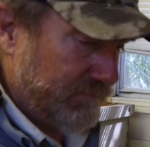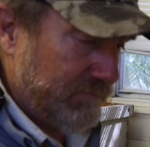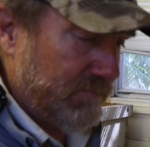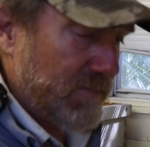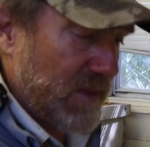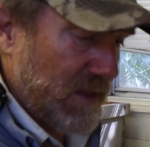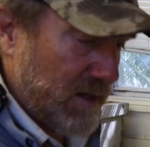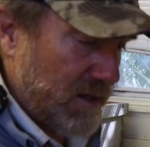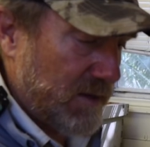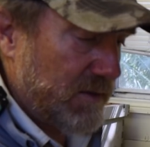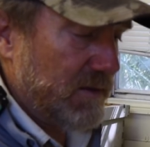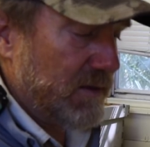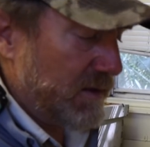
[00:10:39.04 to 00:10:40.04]
you would call
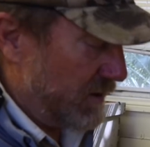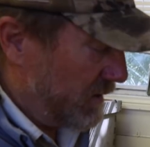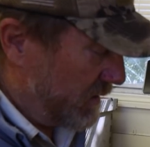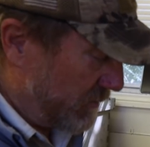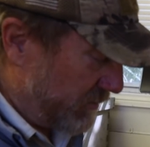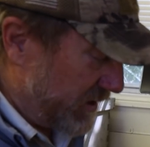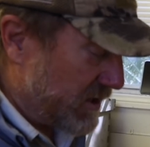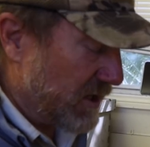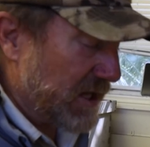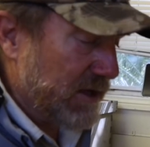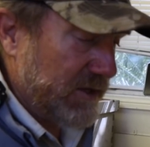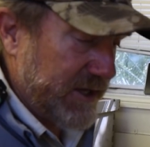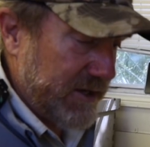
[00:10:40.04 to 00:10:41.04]
out later. That we'd
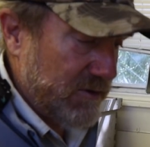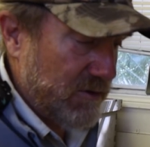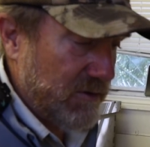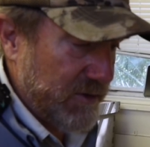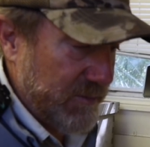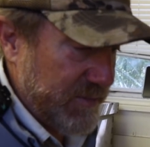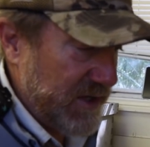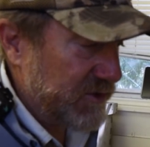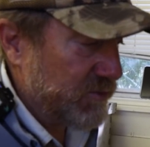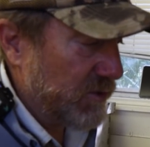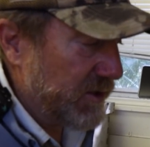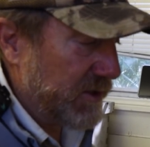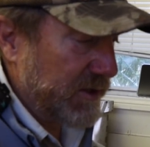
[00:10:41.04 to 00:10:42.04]
call out later, or the
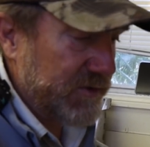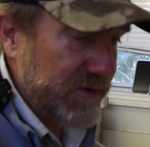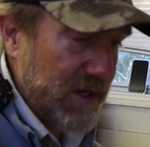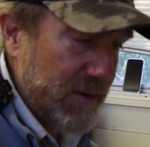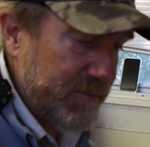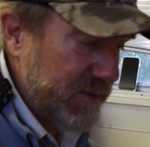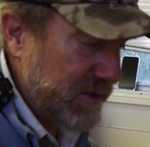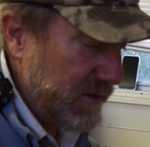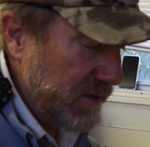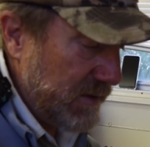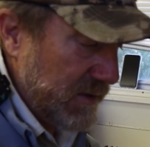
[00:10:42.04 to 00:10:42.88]
bees wouldn't accept.